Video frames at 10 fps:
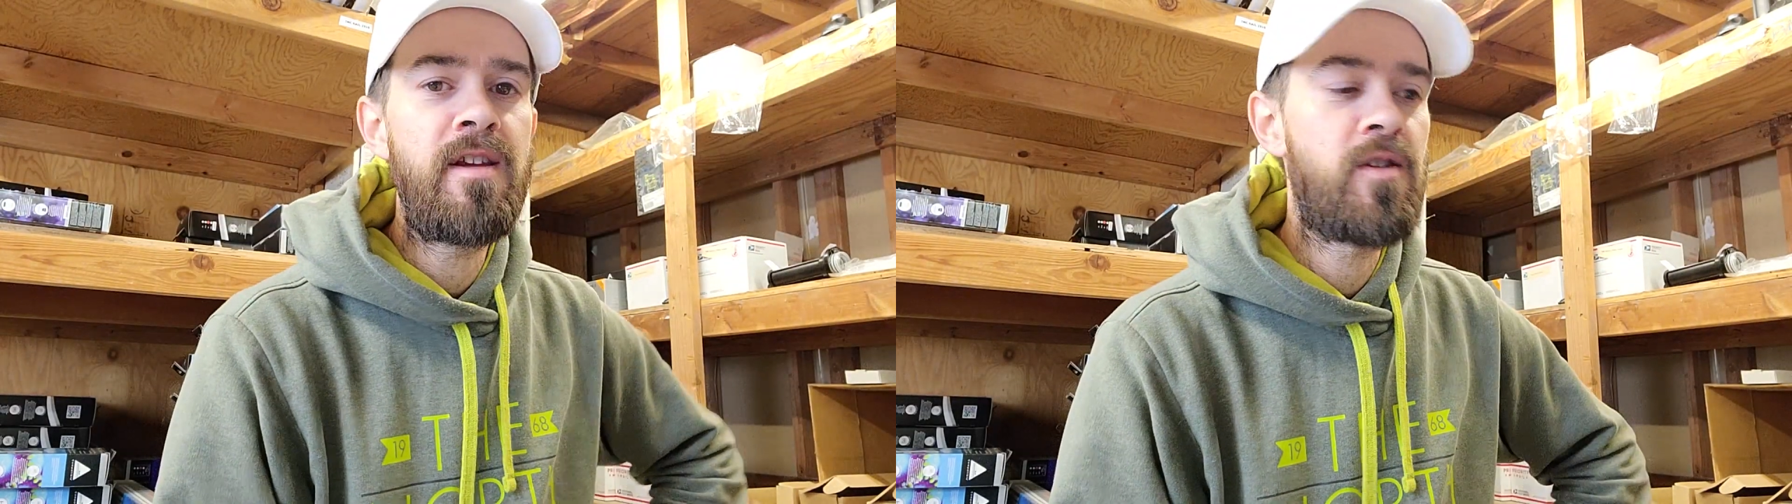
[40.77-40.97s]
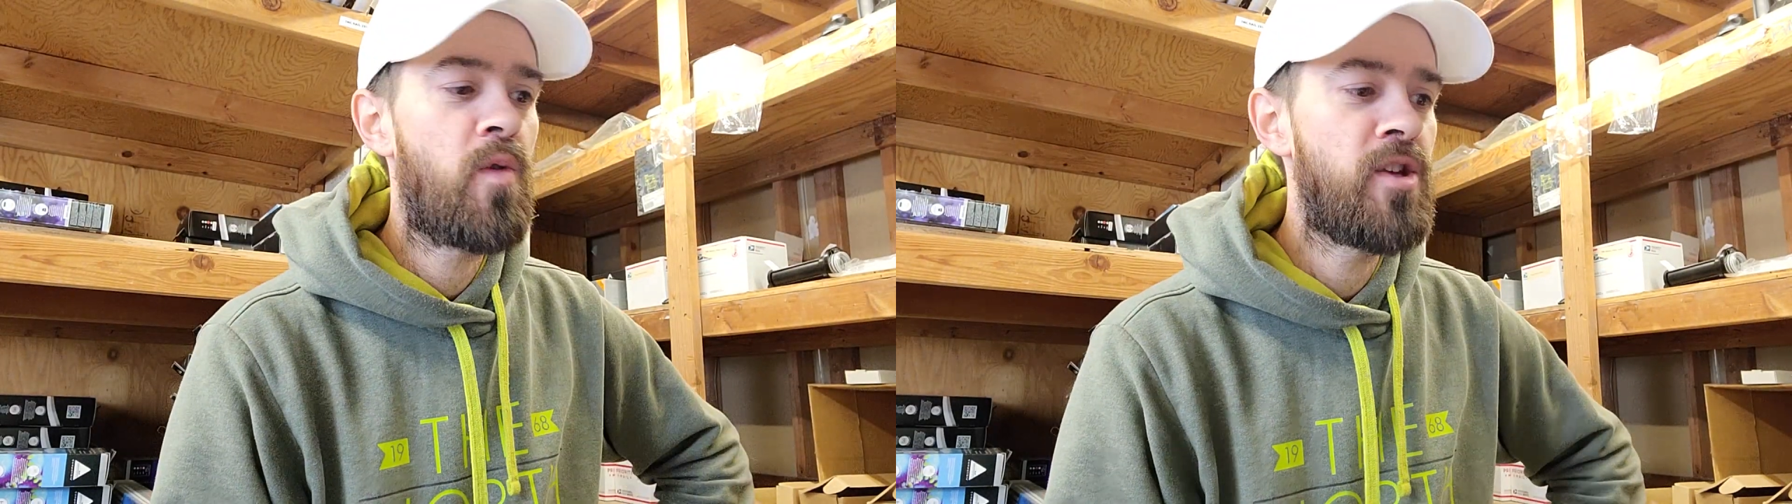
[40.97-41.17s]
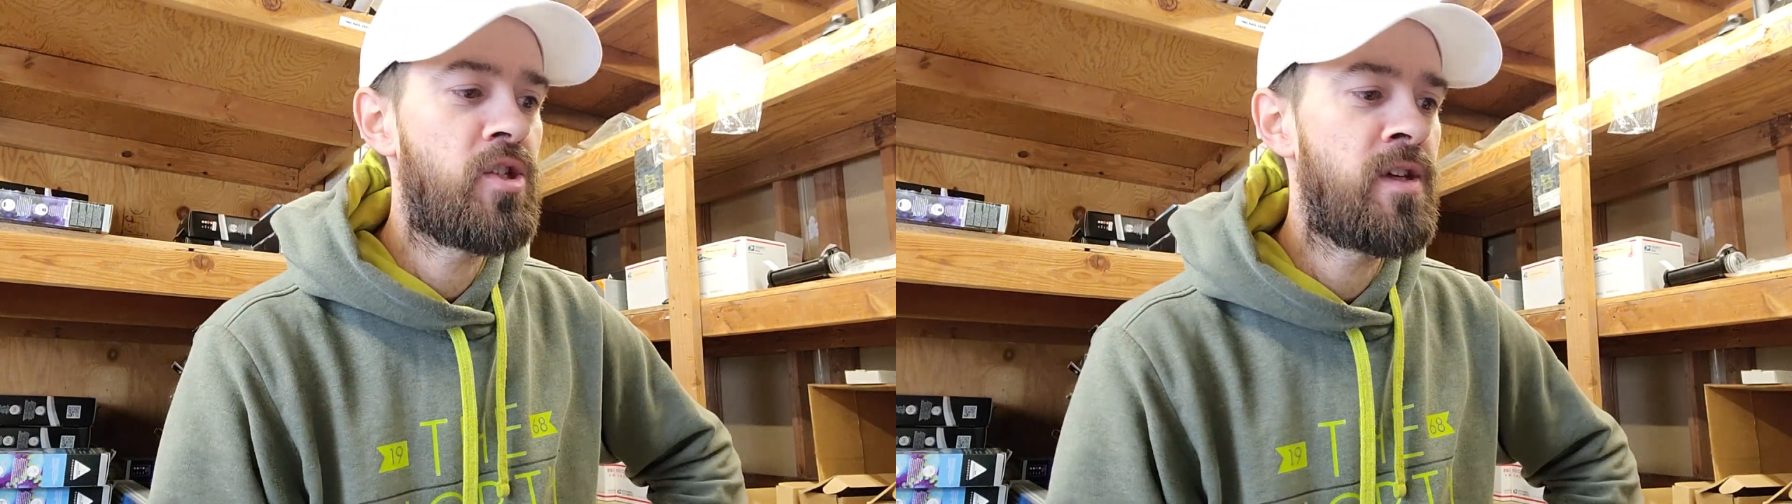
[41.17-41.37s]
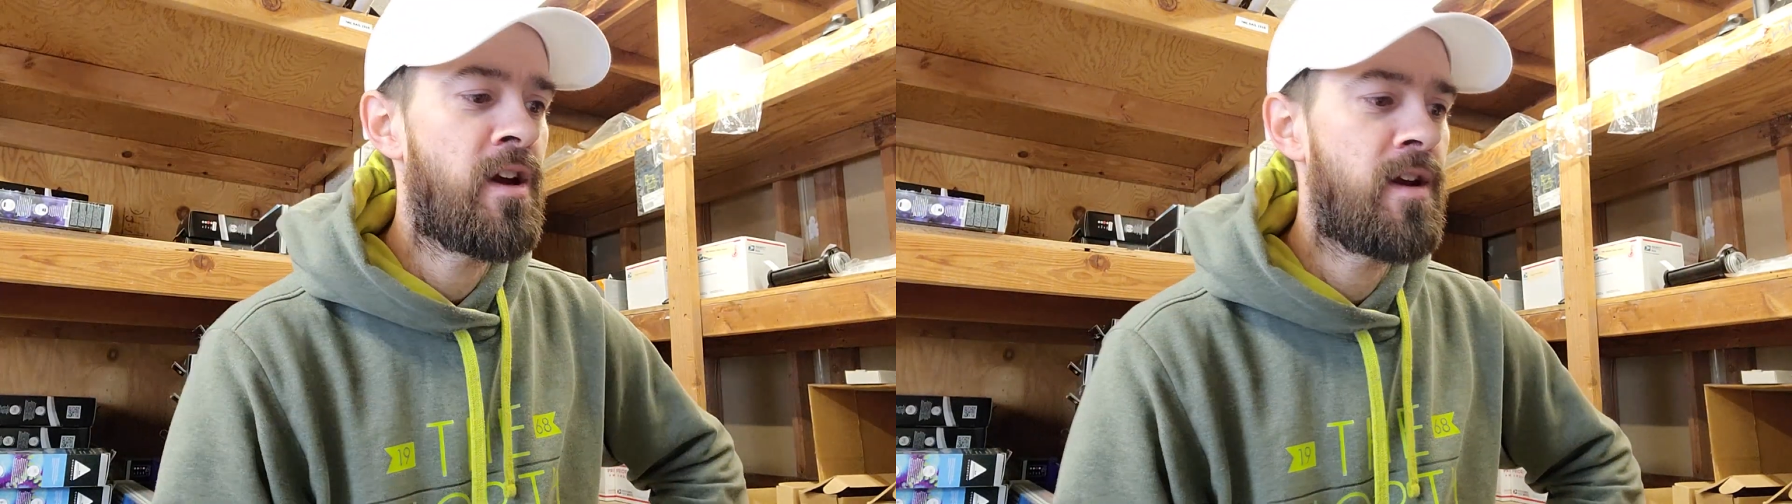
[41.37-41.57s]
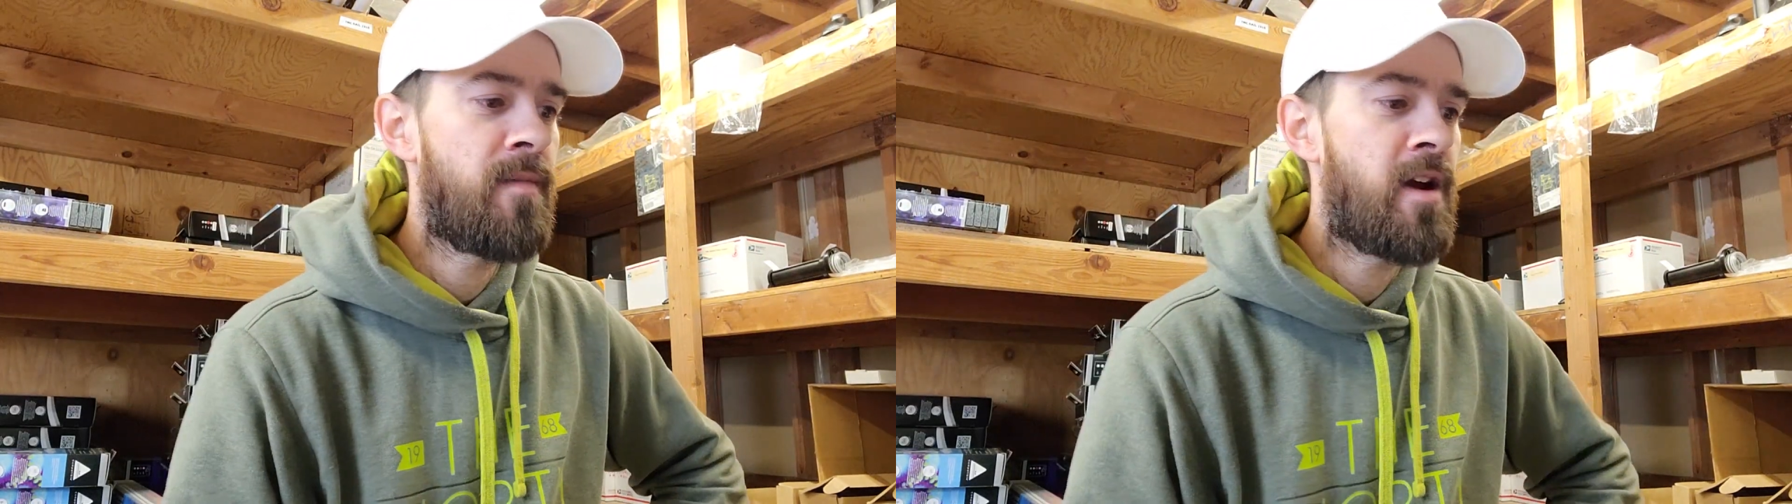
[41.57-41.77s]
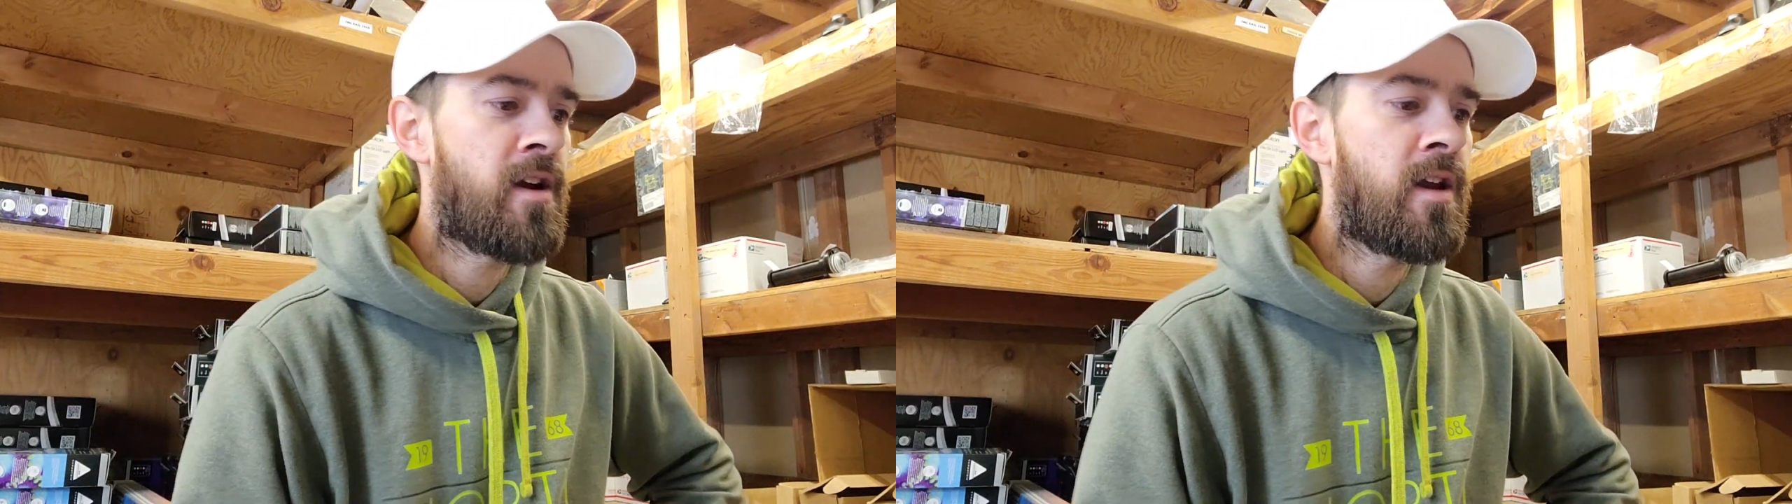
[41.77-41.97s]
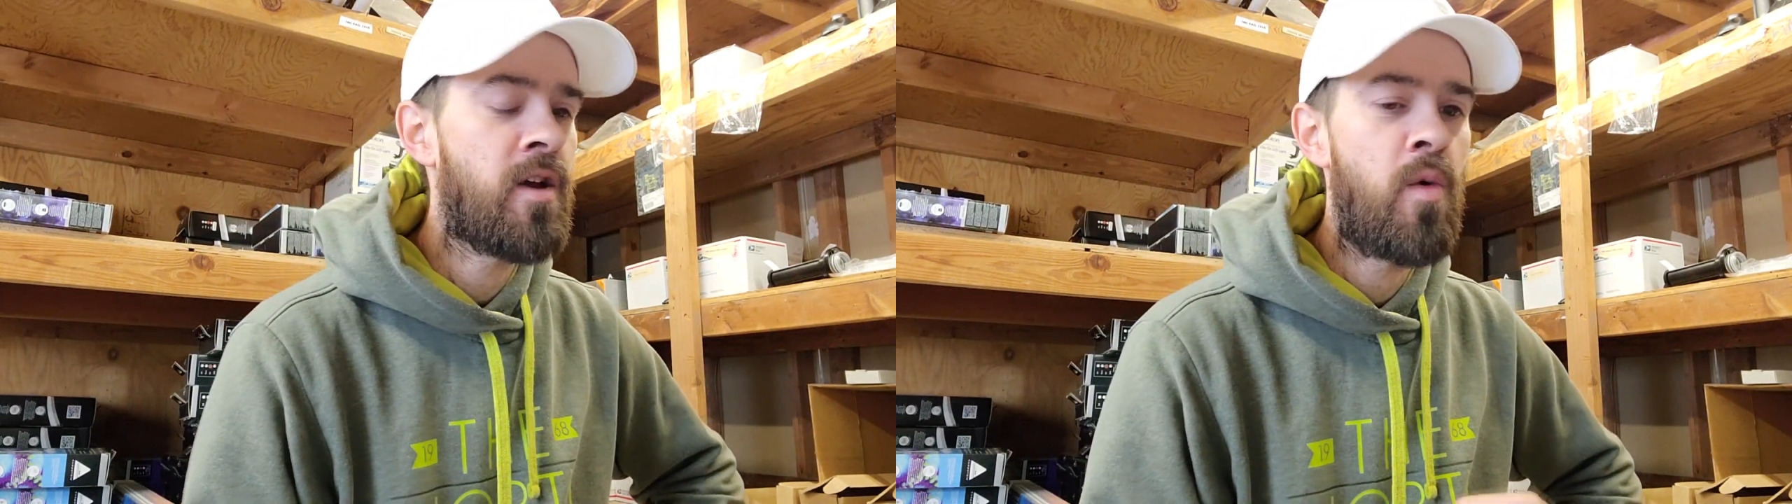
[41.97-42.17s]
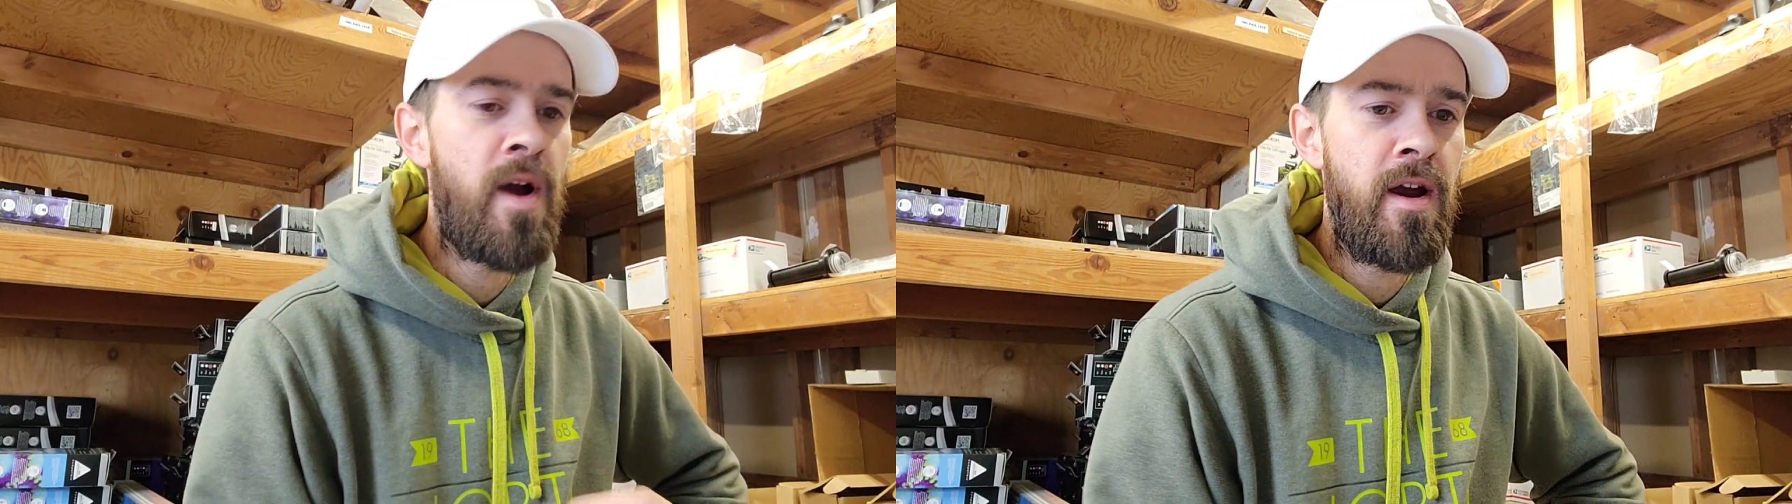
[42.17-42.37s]
this question here at American
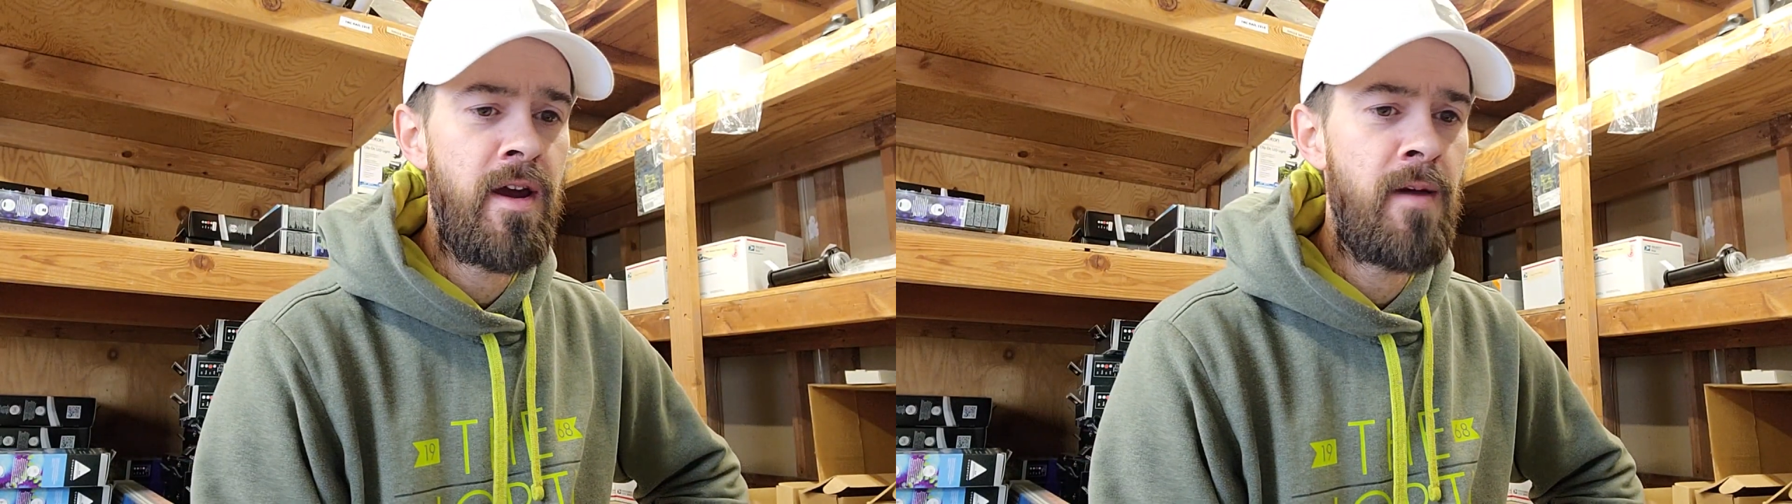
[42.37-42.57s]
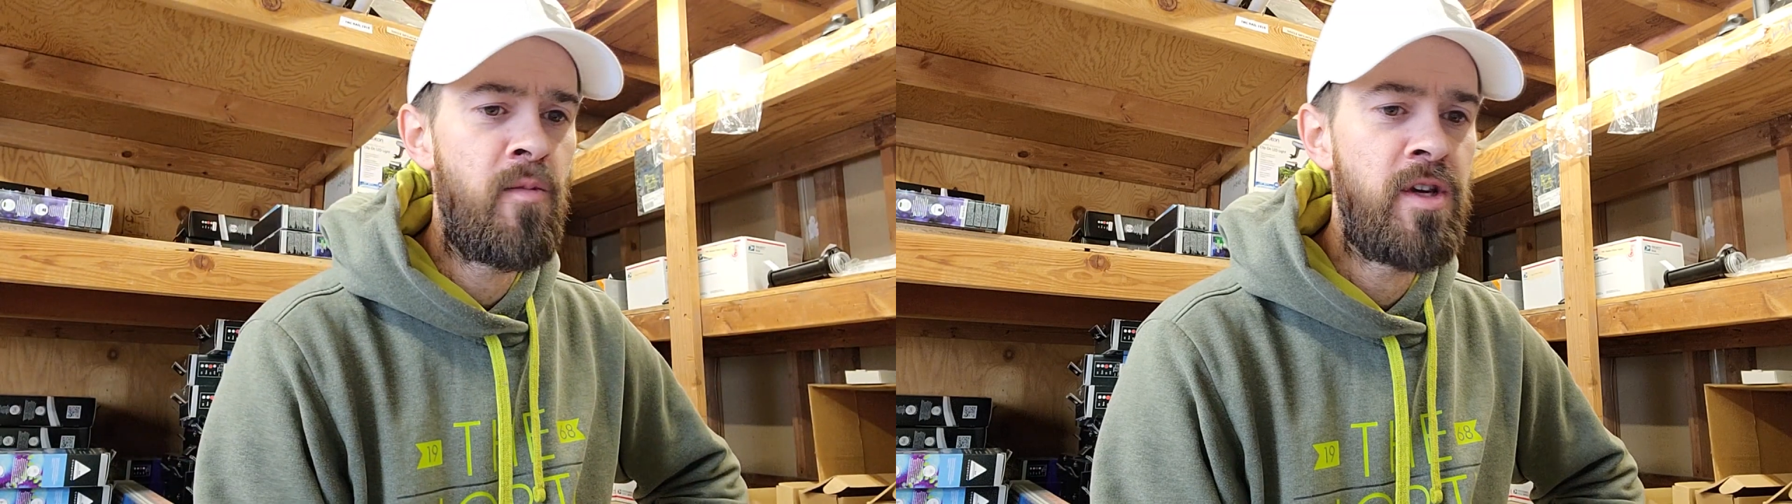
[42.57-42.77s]
Aquarium.